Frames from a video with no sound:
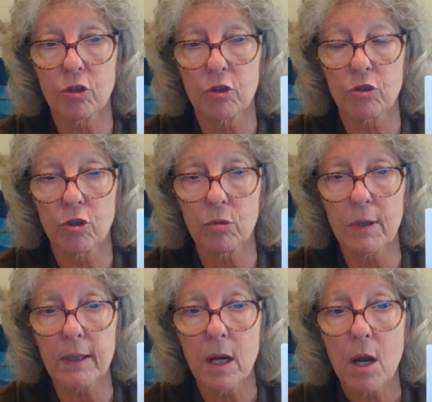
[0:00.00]
to your
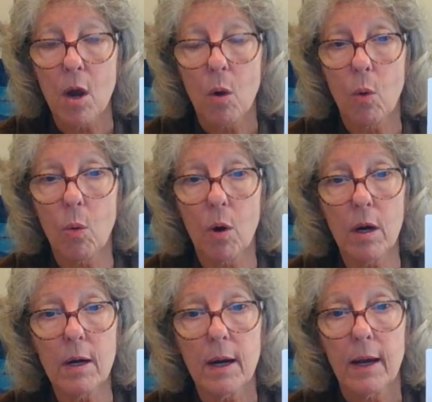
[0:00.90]
children,
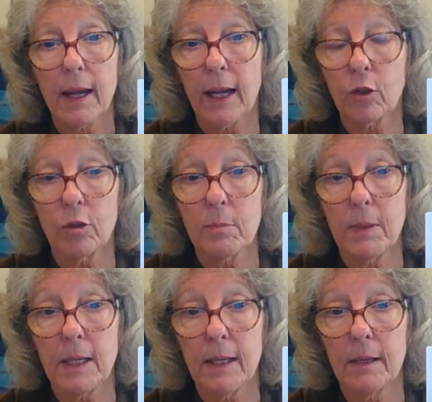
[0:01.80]
or it could
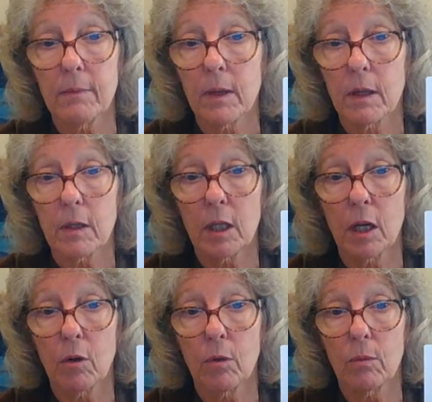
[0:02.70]
be you
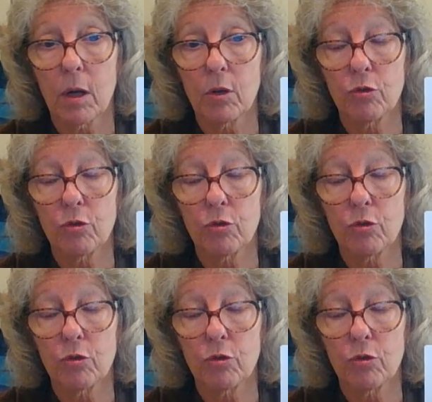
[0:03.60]
know,